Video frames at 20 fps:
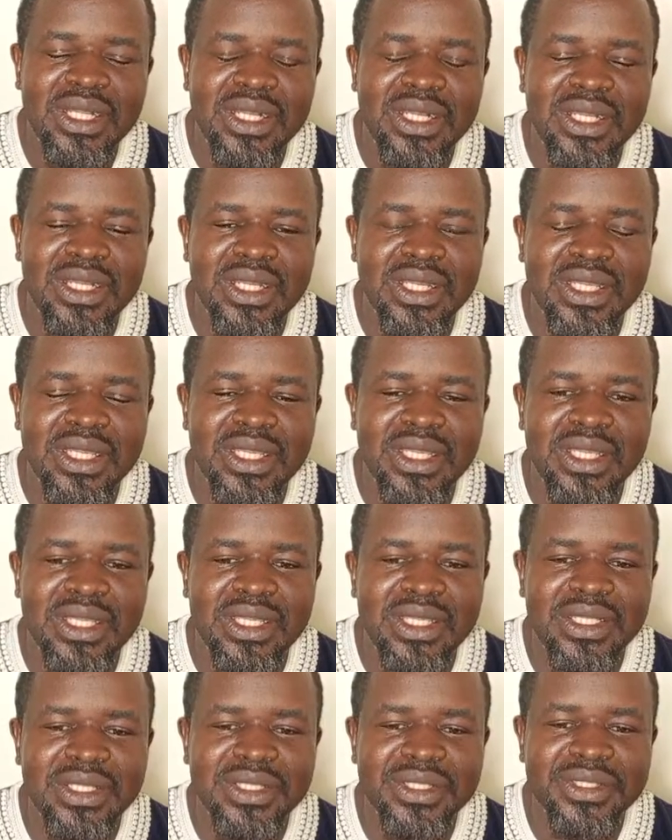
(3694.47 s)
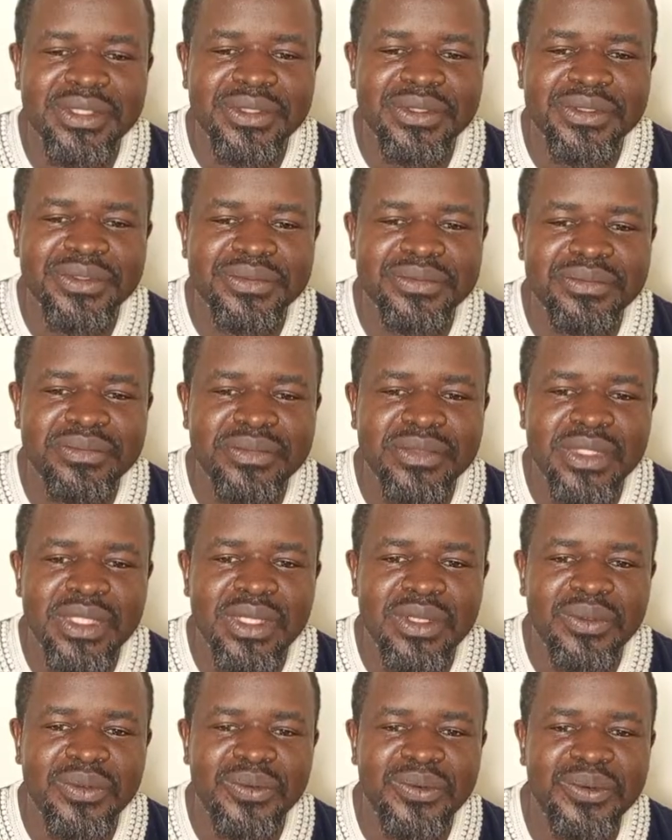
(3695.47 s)
okay,
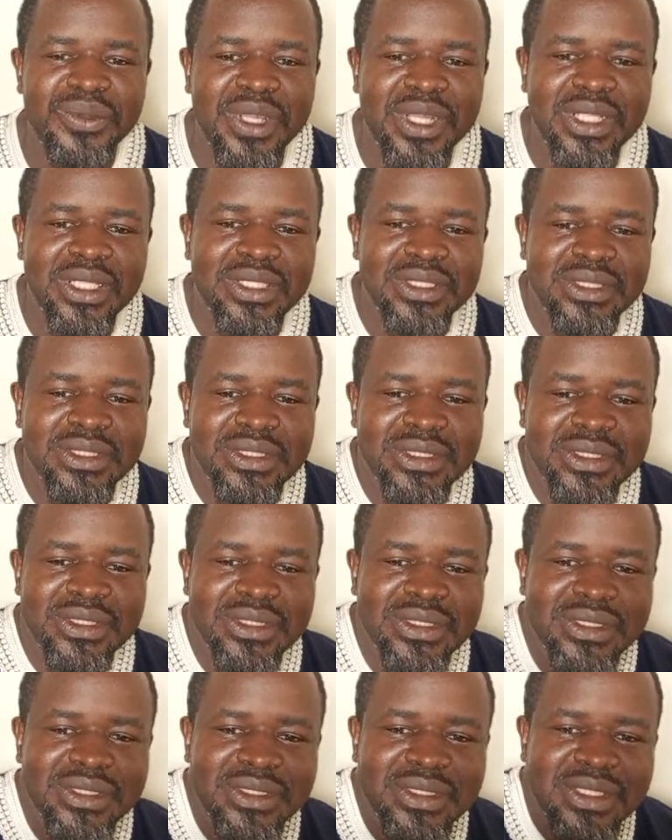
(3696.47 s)
who else?